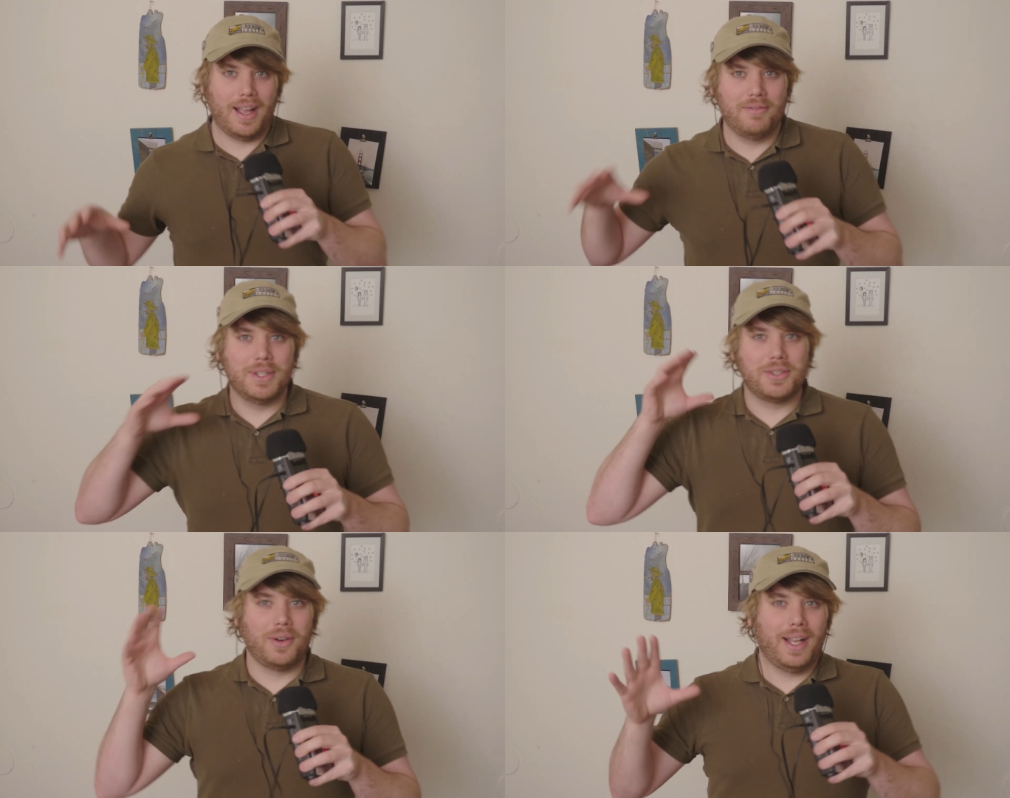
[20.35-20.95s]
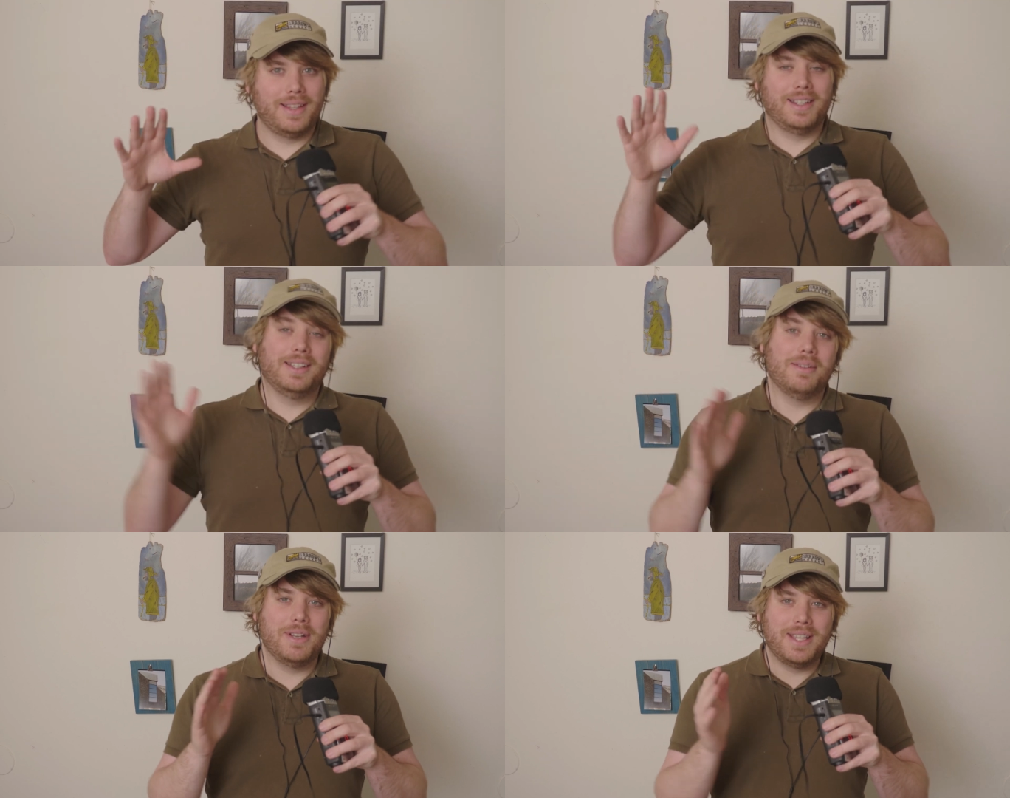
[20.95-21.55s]
I've been trying to
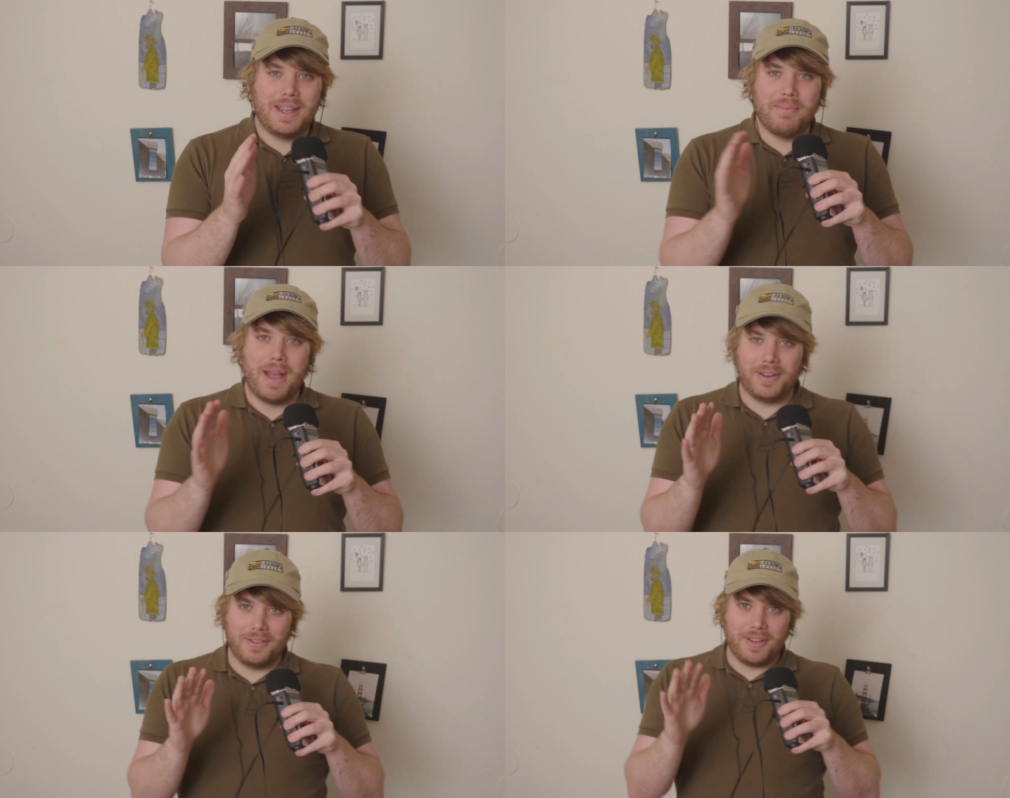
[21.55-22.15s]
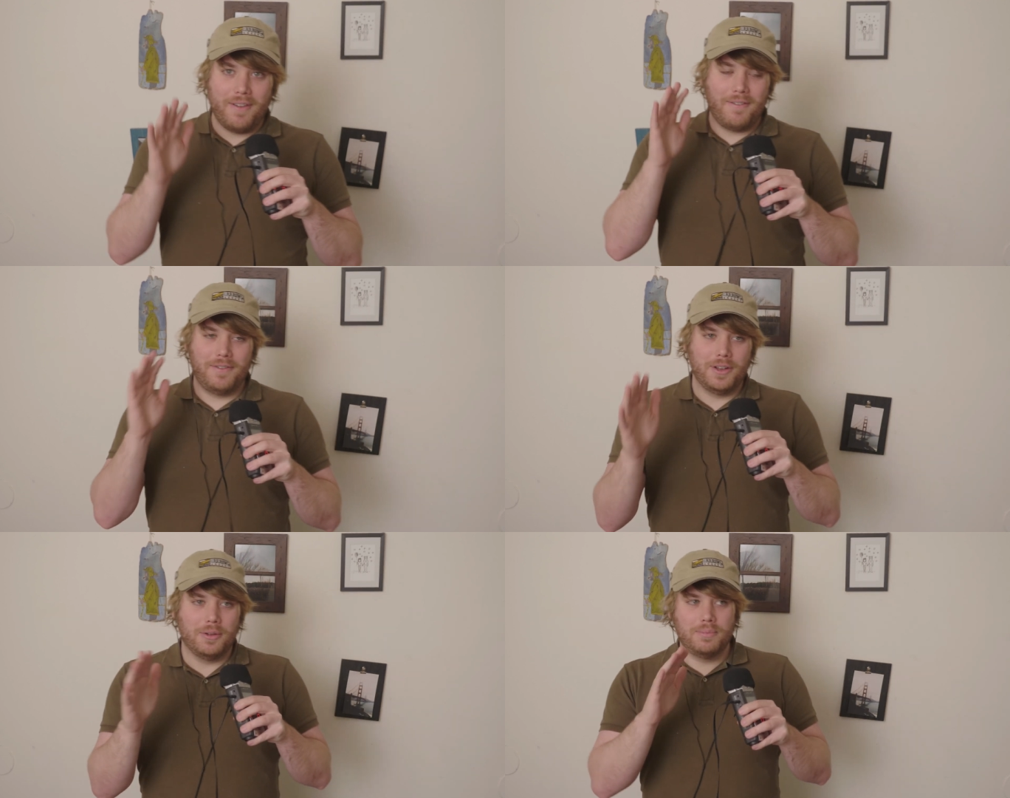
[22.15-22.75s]
limit the amount of
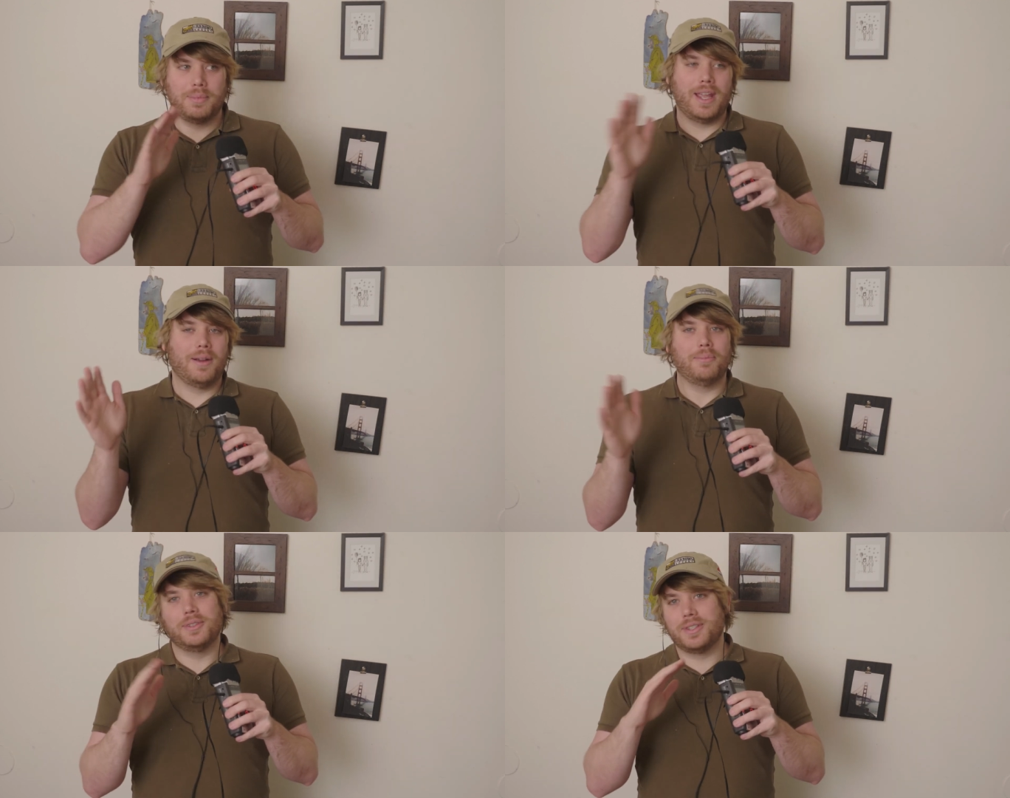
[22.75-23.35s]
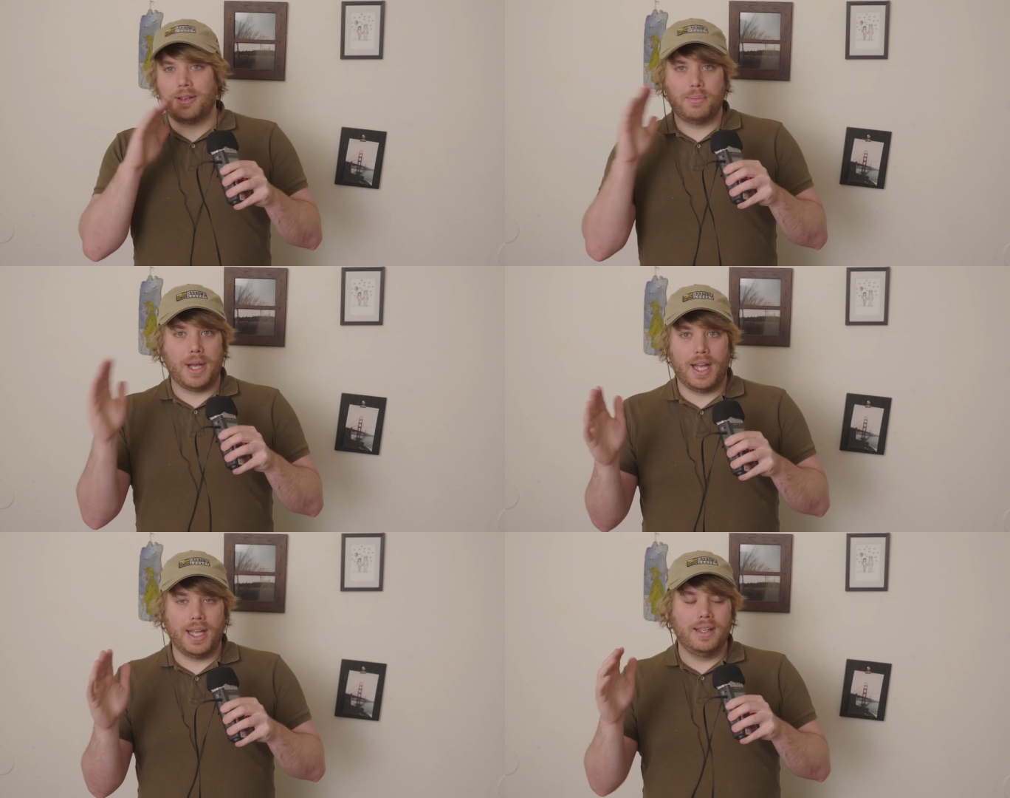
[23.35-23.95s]
film cameras I
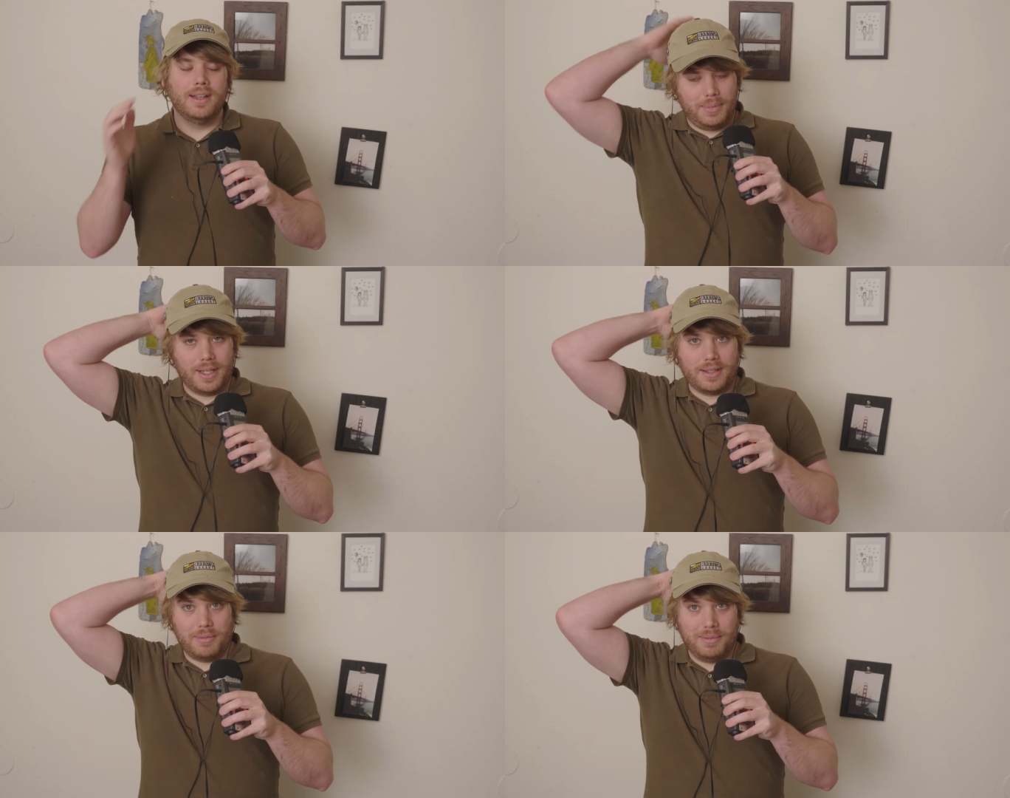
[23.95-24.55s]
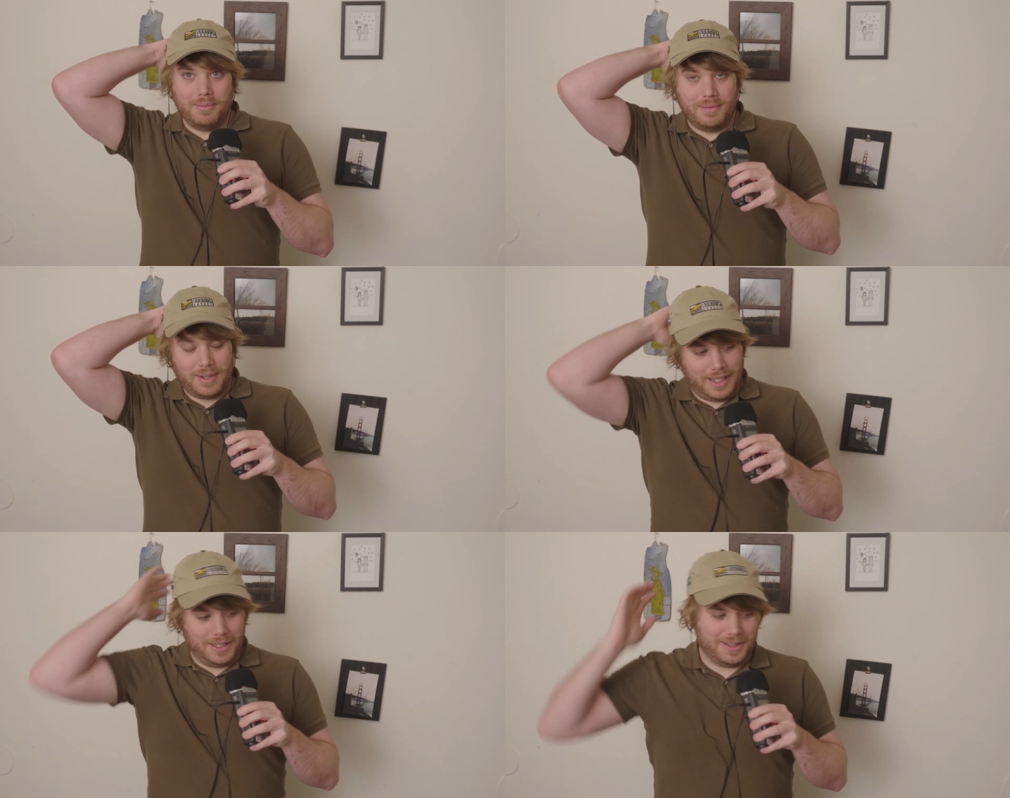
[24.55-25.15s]
buy because I've been
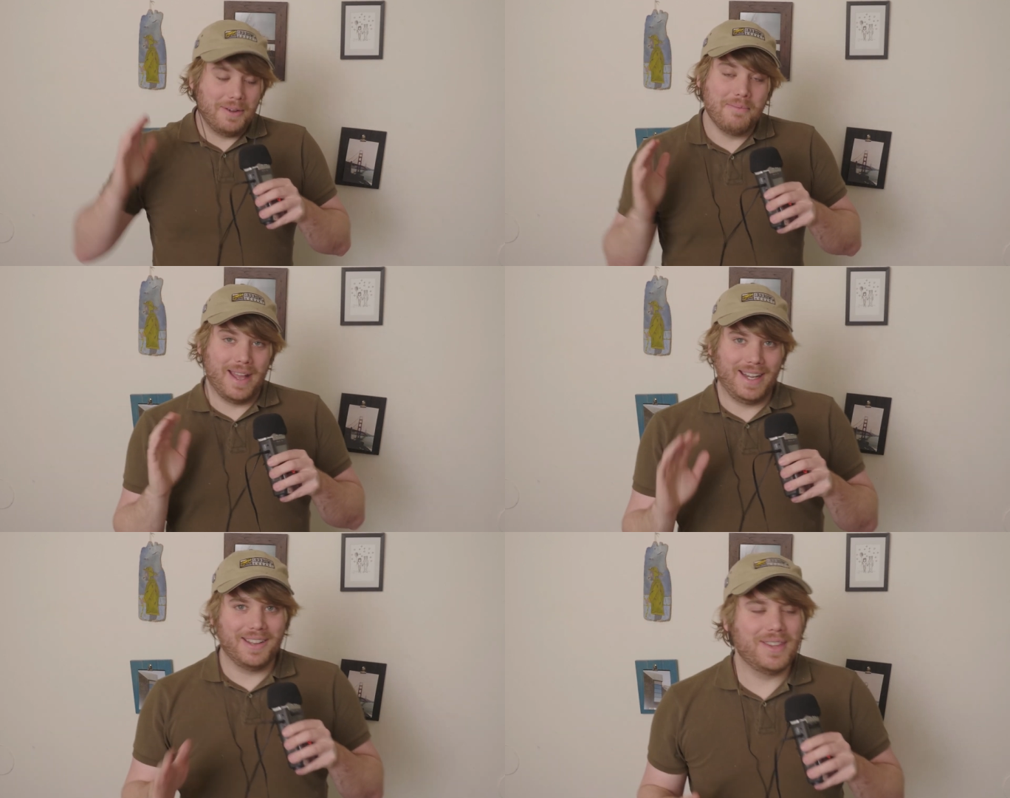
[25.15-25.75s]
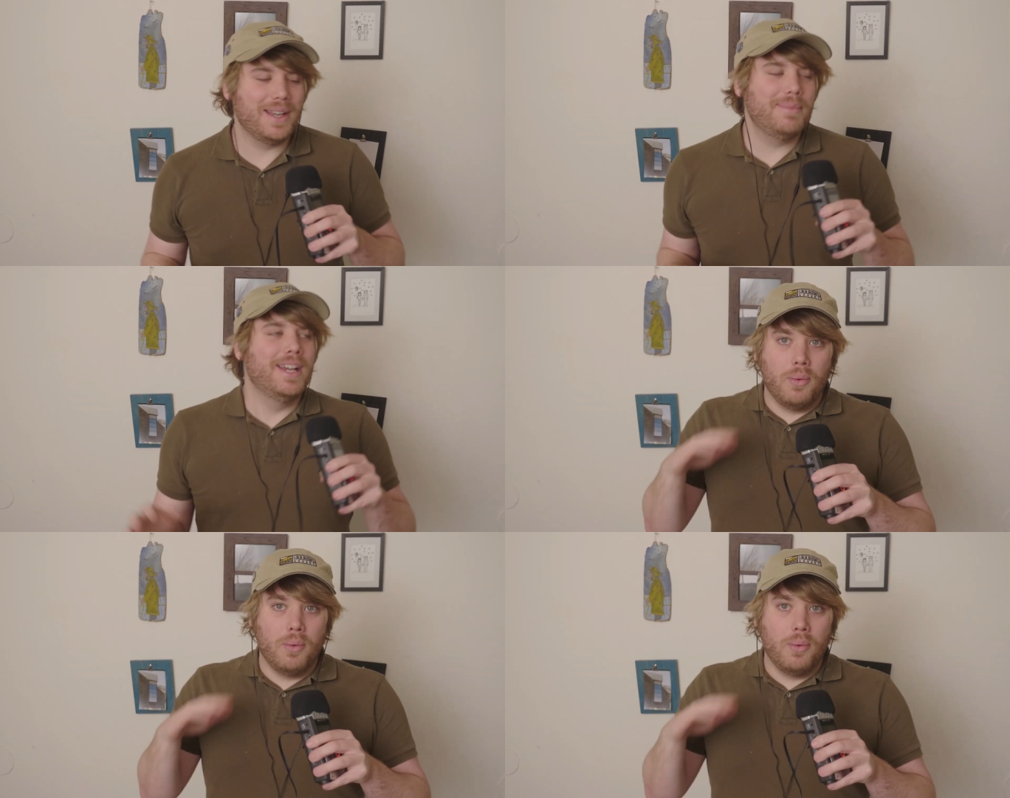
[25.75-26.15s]
getting too many of them.